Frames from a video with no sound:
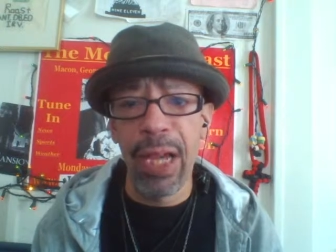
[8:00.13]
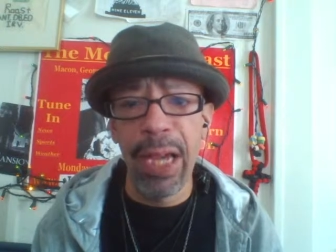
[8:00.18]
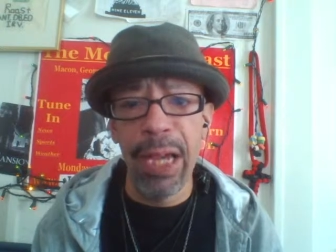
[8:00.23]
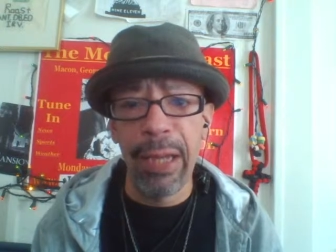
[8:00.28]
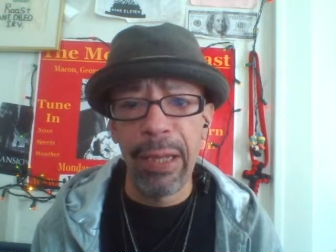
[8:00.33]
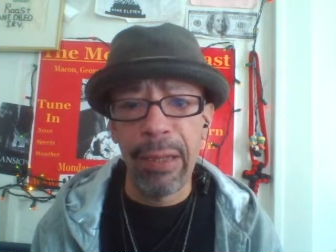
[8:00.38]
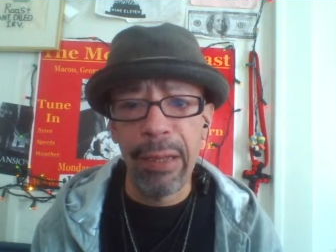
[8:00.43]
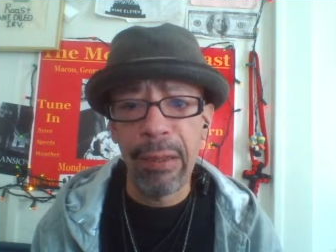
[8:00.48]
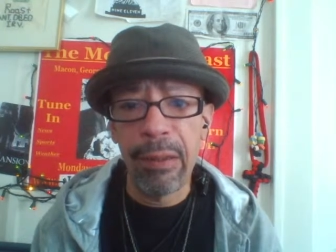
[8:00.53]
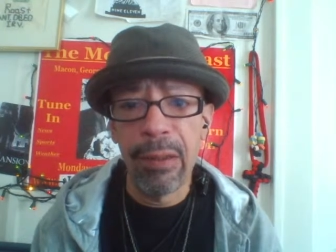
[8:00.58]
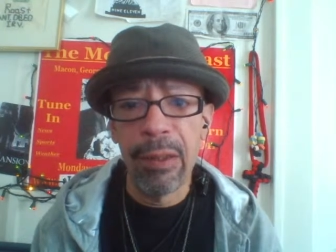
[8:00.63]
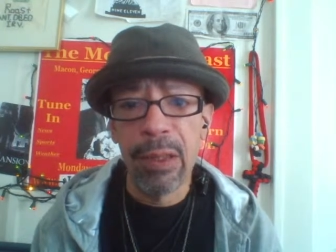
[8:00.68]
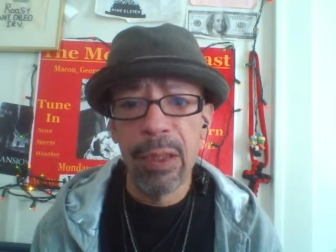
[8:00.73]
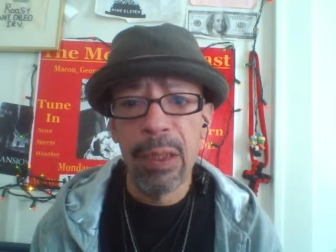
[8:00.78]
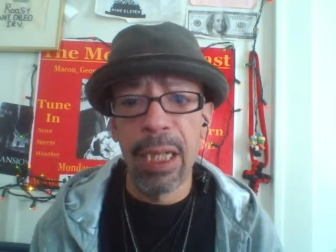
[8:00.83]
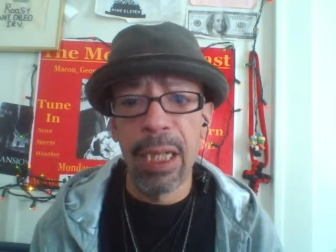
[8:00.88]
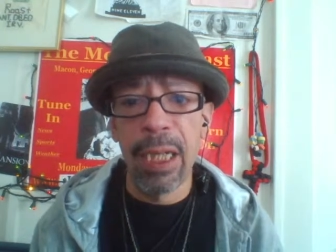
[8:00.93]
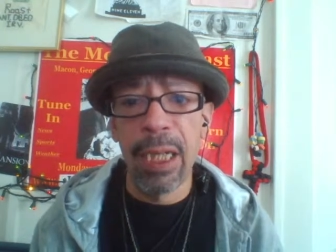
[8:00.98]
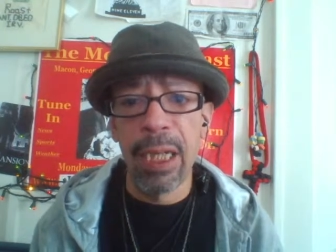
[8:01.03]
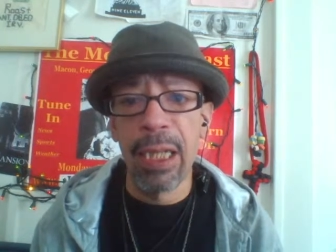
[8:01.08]
thing
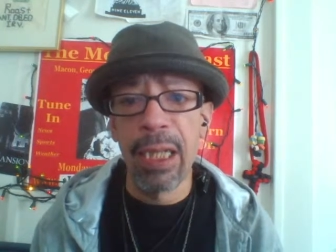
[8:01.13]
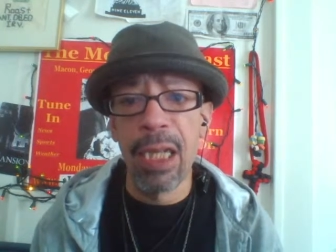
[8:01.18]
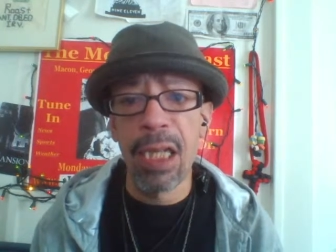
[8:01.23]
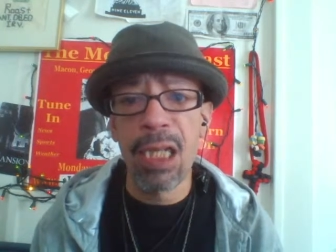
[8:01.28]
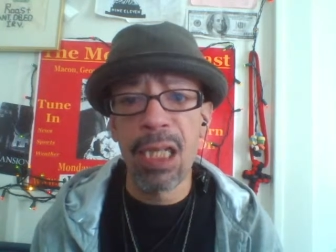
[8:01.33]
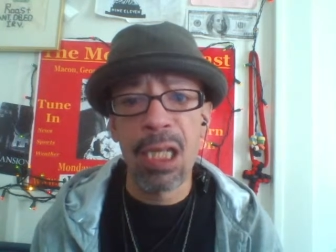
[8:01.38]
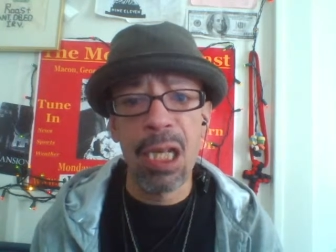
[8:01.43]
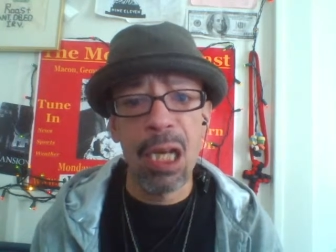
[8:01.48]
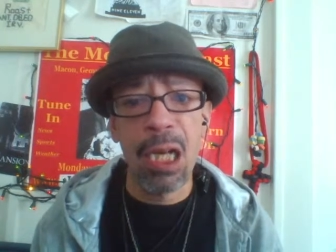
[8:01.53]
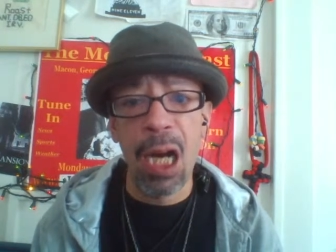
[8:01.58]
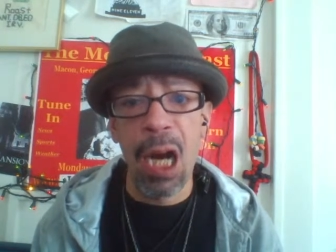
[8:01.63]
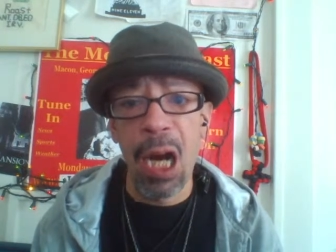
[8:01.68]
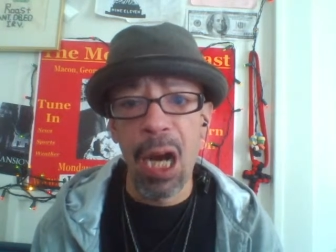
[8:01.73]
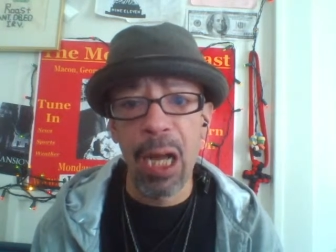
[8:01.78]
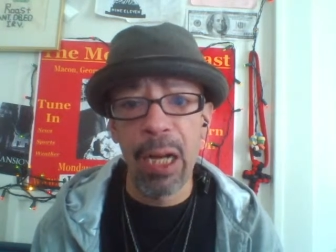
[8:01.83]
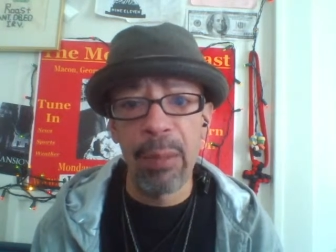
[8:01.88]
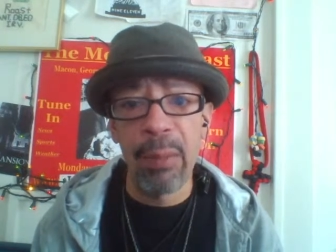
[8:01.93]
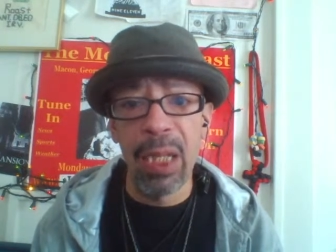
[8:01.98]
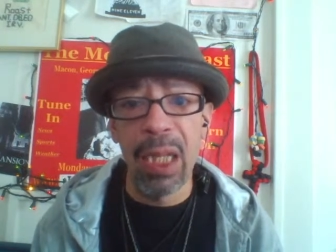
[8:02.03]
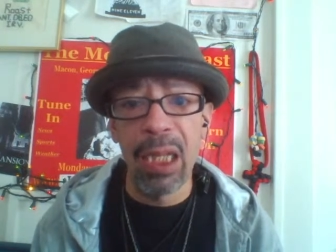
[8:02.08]
in this
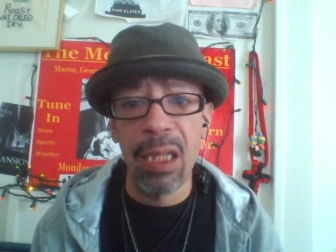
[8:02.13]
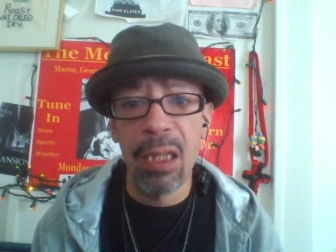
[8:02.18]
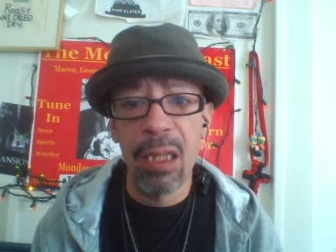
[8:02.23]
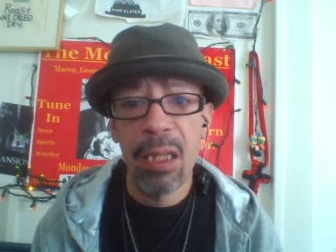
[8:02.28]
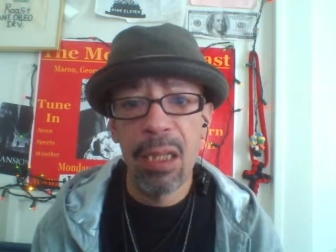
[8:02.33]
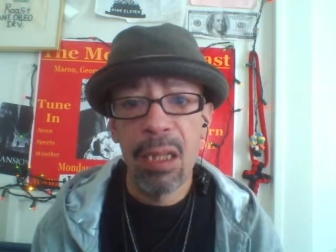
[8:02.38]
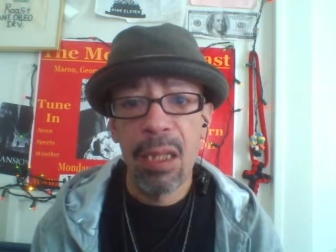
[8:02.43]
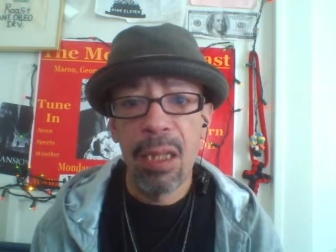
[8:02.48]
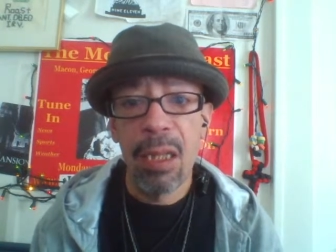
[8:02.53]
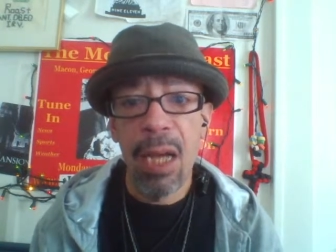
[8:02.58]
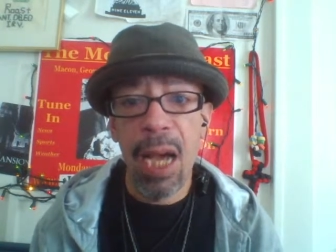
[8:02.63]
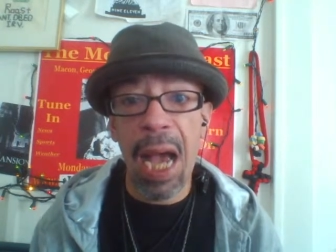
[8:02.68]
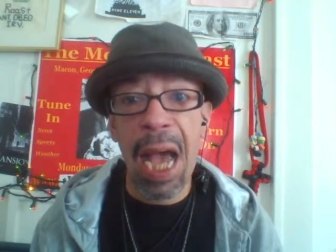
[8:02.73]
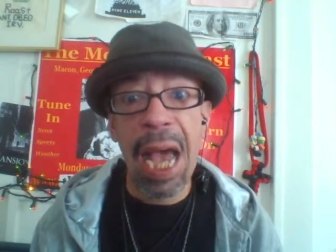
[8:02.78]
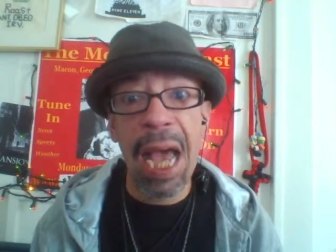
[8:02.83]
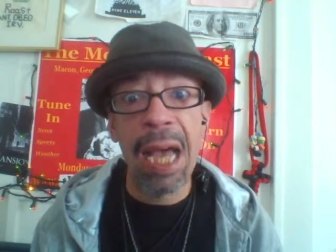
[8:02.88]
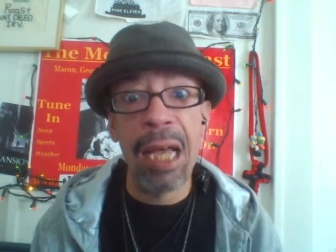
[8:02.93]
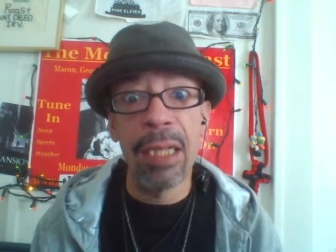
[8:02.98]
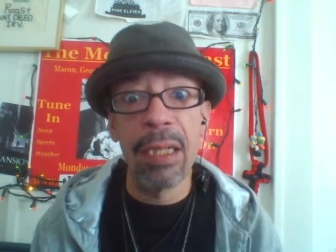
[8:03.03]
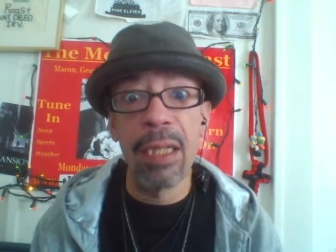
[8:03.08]
economy
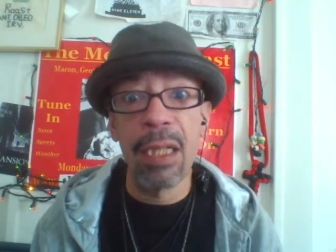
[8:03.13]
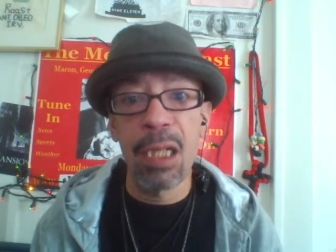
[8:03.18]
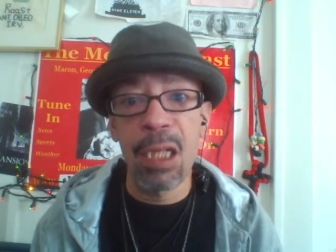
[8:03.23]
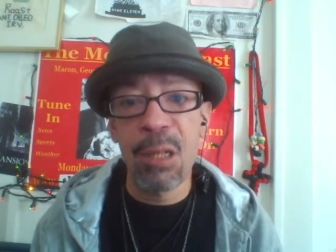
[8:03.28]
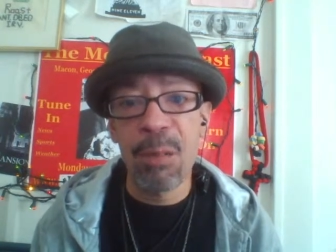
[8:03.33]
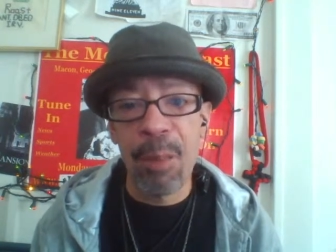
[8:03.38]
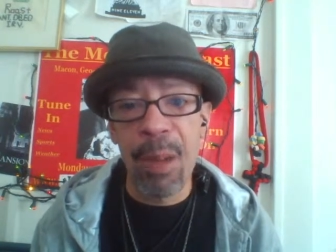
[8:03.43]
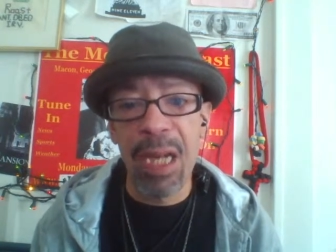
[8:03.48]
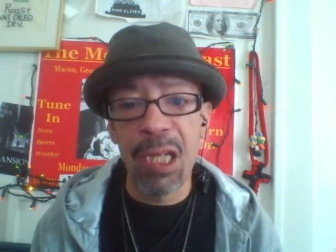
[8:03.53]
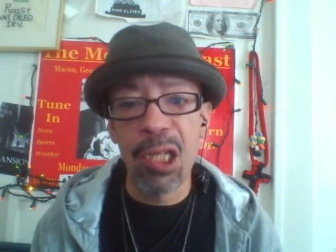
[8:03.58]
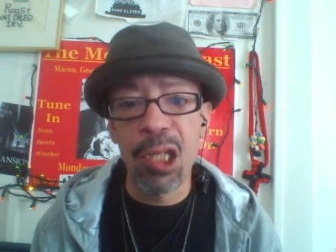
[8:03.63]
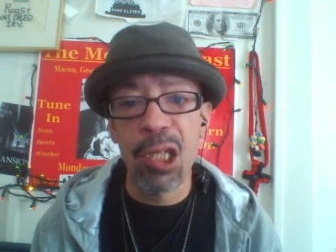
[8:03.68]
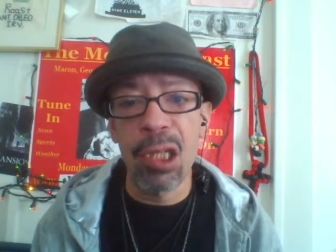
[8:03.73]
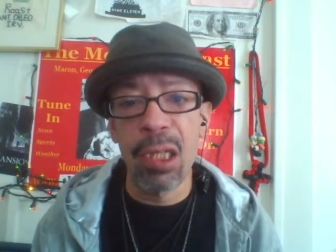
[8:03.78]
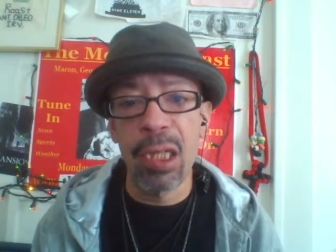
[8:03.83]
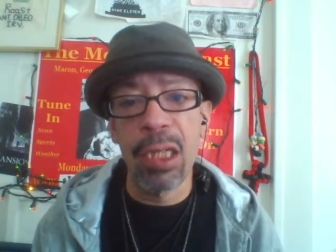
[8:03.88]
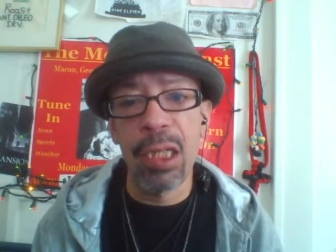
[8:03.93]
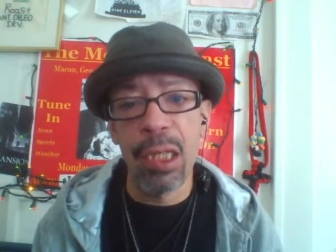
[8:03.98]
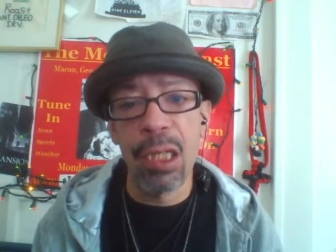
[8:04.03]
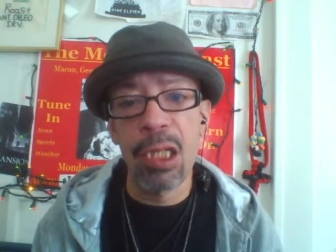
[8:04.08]
and
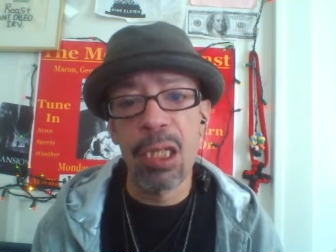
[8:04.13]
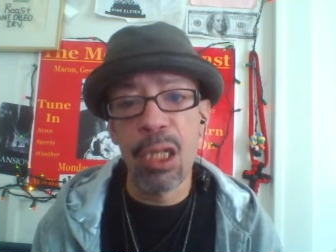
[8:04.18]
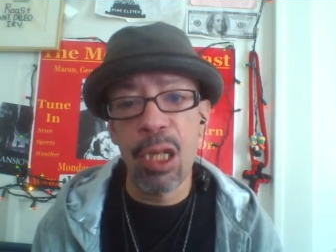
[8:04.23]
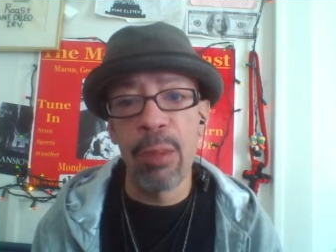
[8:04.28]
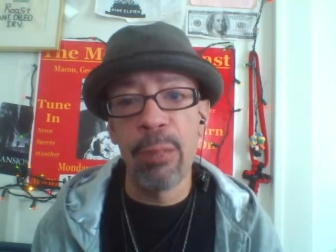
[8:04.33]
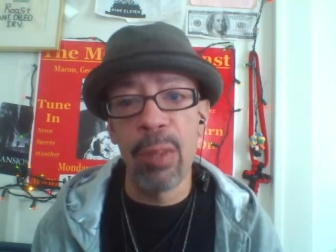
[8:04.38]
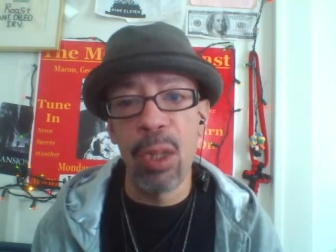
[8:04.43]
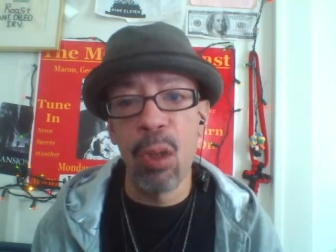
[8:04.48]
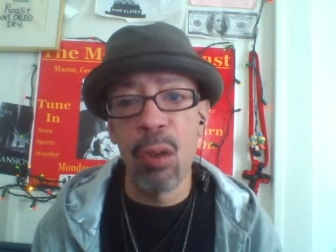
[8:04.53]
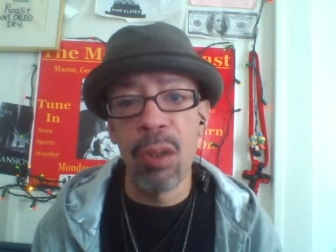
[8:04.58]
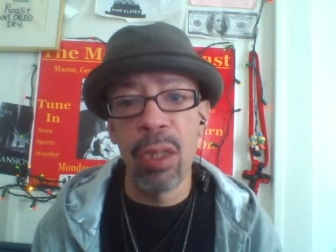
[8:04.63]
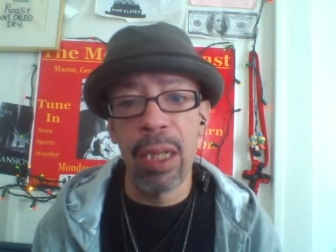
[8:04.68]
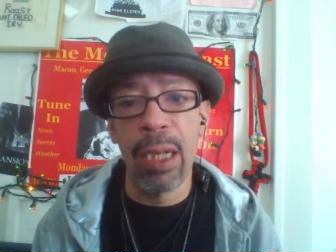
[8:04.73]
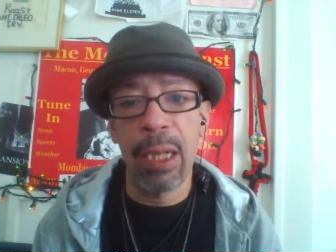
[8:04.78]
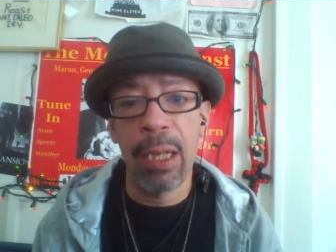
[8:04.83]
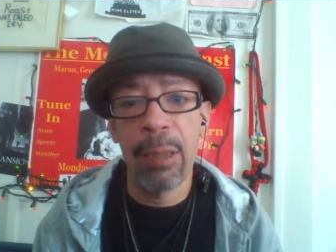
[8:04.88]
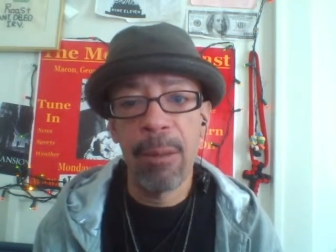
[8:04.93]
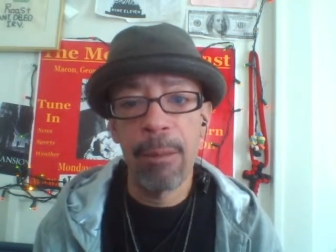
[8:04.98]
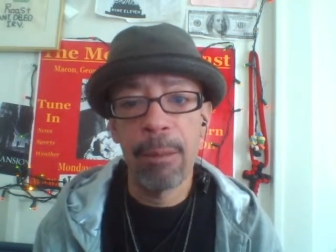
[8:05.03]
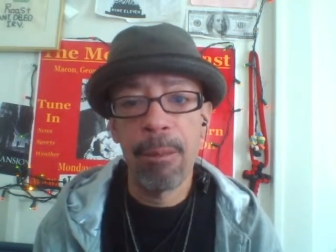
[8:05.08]
especially in this
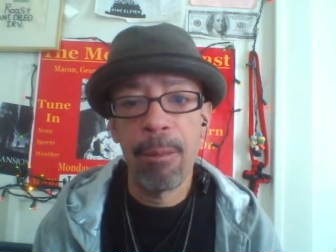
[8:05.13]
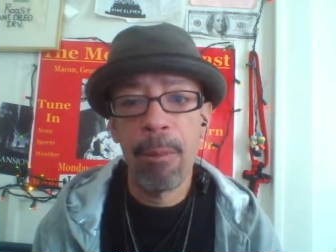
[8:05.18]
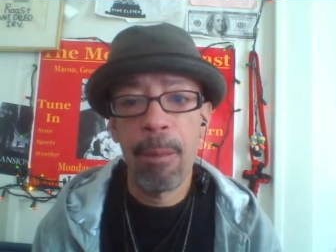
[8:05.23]
community.